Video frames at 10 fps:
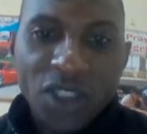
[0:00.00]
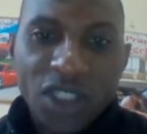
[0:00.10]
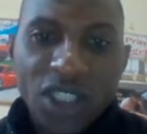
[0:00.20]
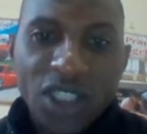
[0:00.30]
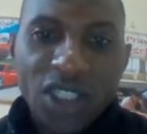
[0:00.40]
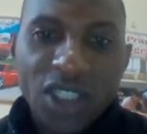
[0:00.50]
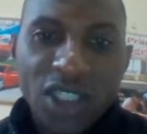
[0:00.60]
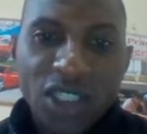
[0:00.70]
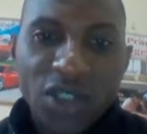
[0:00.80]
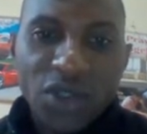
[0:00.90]
This
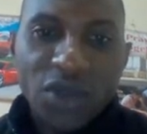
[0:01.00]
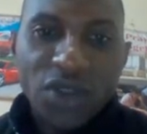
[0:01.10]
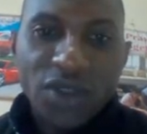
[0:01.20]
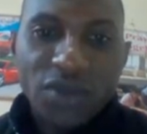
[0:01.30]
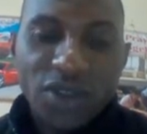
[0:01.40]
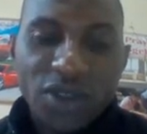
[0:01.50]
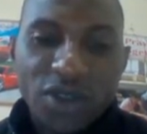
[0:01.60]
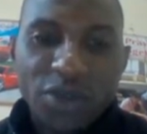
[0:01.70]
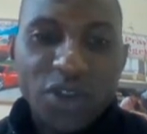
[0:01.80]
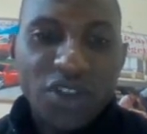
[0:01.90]
is used
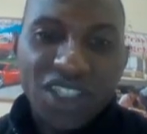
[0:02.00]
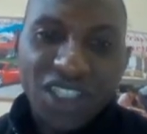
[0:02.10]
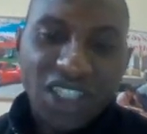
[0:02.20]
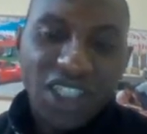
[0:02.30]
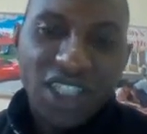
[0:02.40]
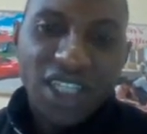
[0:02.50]
for mostly